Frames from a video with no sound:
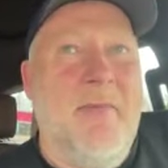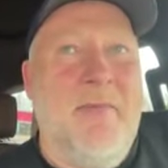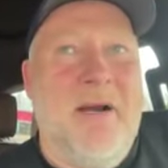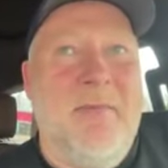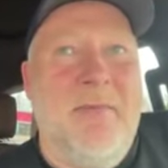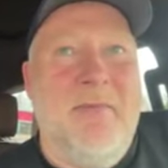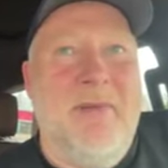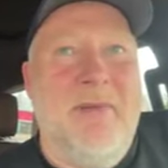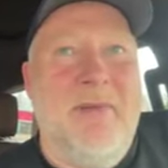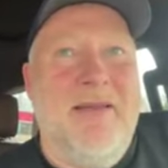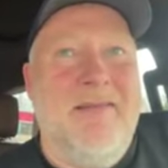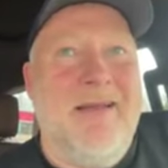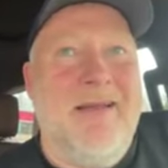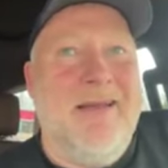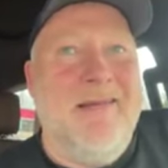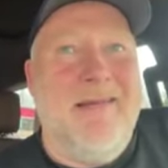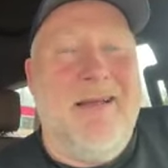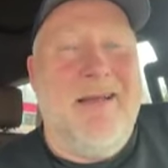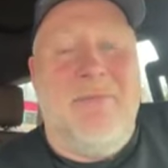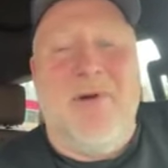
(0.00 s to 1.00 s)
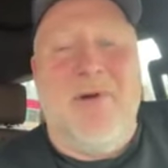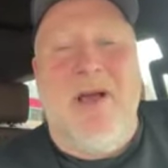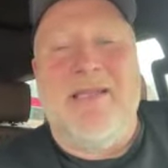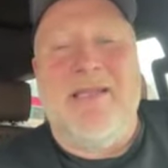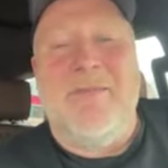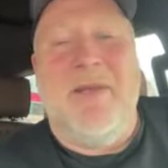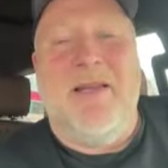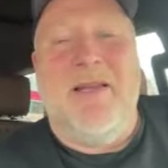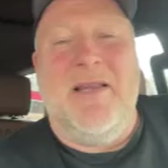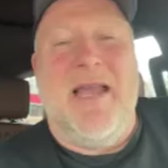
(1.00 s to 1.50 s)
probably like
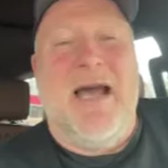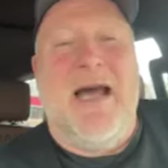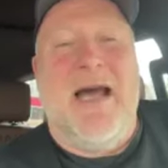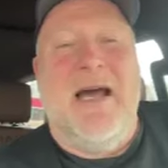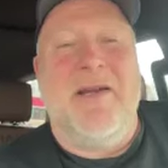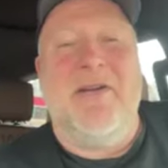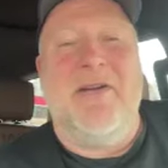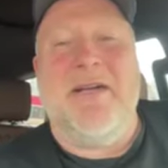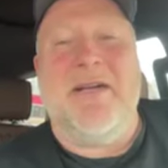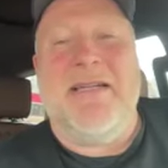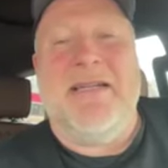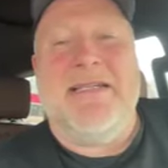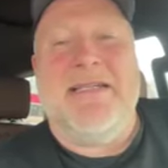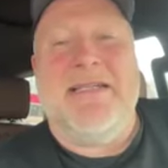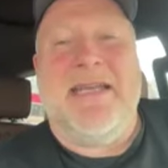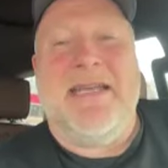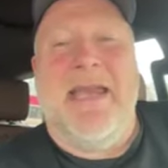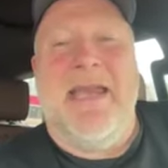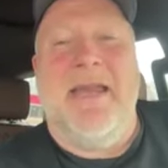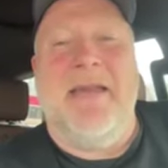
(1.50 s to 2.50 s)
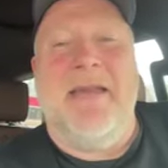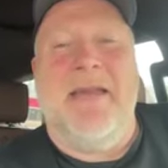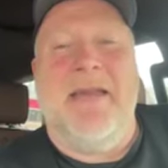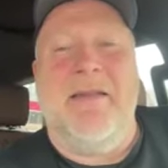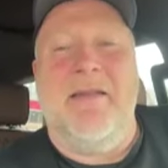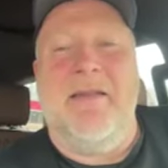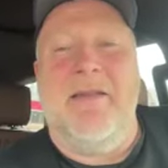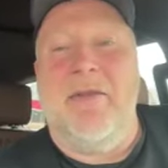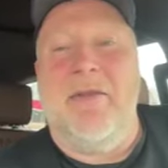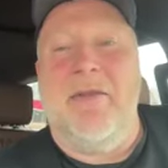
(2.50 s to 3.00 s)
approximately
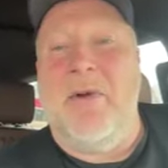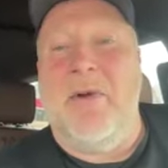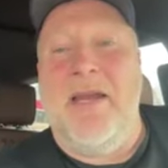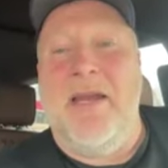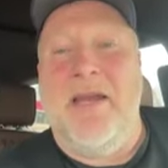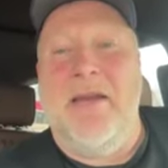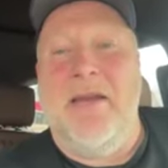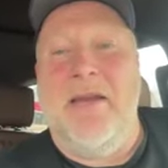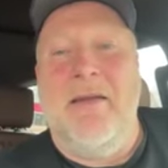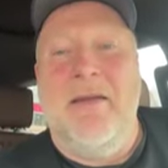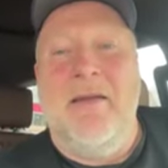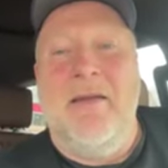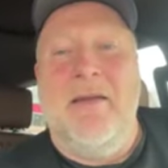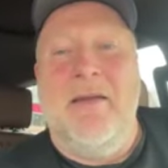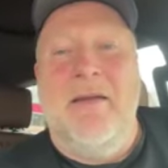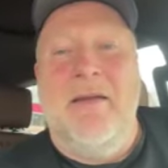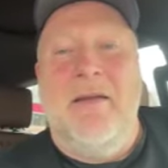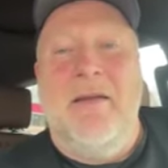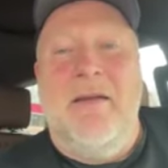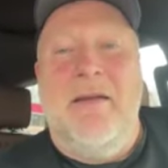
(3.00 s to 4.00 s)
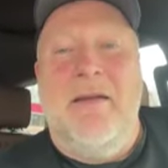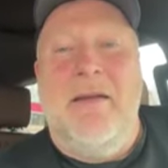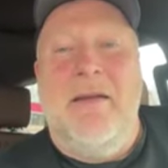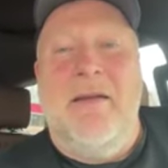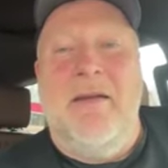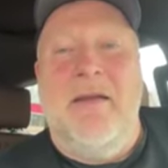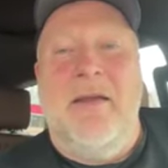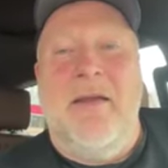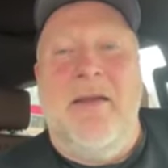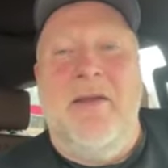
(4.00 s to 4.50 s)
110-3,
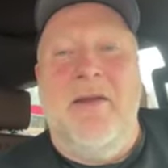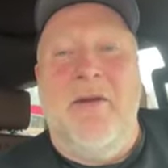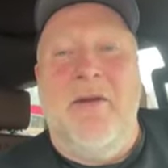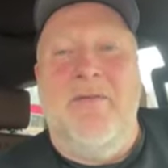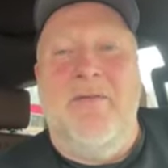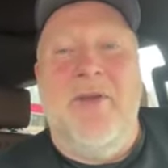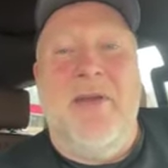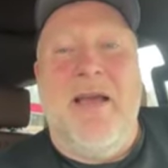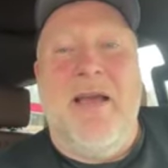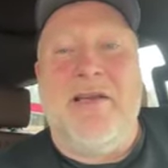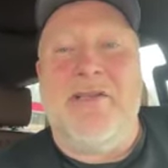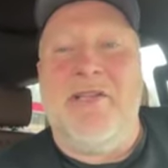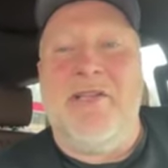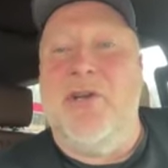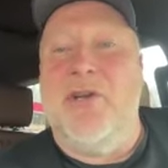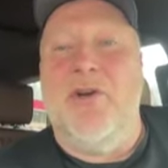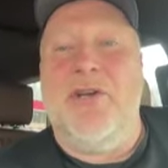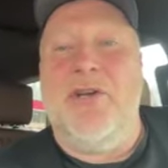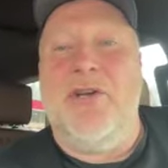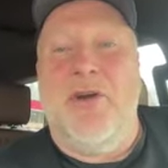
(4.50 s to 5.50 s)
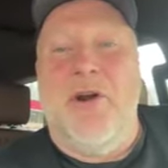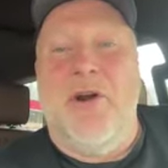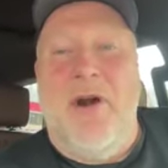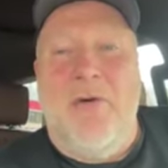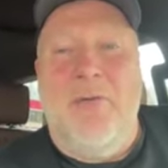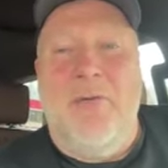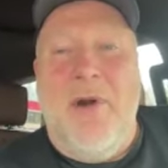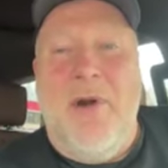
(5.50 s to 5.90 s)
if you actually looked at our